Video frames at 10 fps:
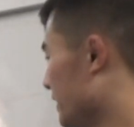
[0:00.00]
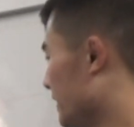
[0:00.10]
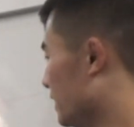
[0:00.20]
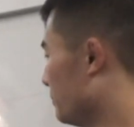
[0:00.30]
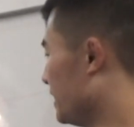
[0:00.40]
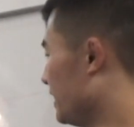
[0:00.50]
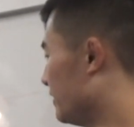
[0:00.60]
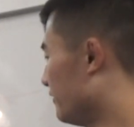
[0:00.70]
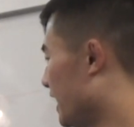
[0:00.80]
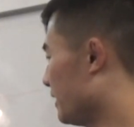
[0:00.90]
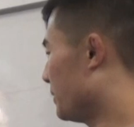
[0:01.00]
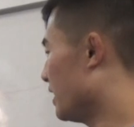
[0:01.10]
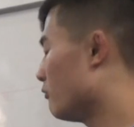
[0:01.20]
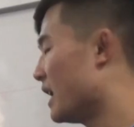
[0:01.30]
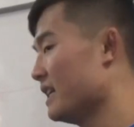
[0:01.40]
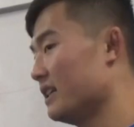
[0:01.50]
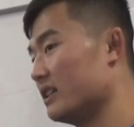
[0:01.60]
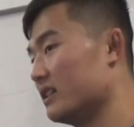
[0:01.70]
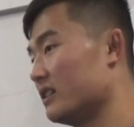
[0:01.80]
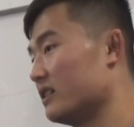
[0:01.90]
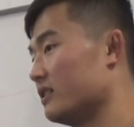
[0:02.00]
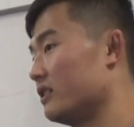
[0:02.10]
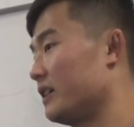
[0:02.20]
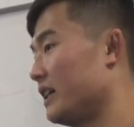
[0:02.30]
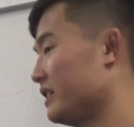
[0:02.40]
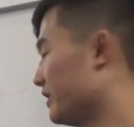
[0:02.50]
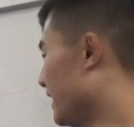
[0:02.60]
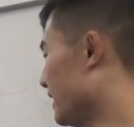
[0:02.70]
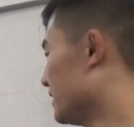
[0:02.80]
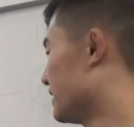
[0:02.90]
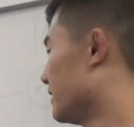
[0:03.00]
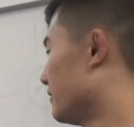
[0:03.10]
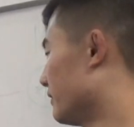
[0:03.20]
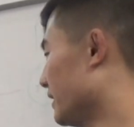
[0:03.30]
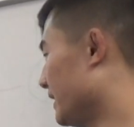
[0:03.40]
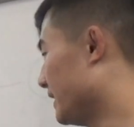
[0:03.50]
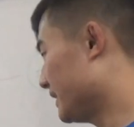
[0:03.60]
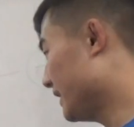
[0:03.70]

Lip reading: it'll be divided by 1. Okay, so that's really easy.